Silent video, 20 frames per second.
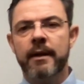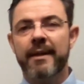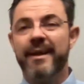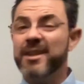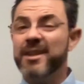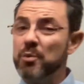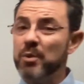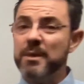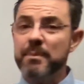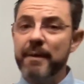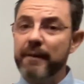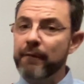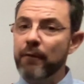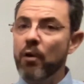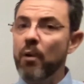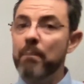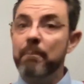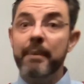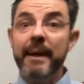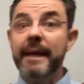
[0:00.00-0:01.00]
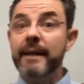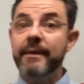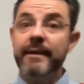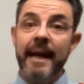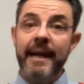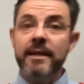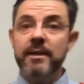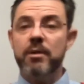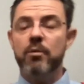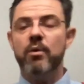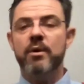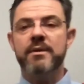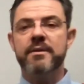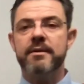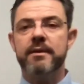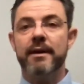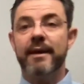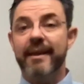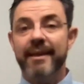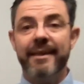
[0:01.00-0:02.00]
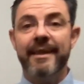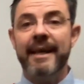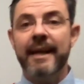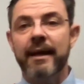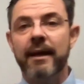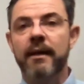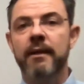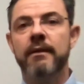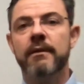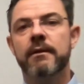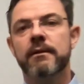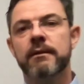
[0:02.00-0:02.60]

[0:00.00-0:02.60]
This was before big data was a thing.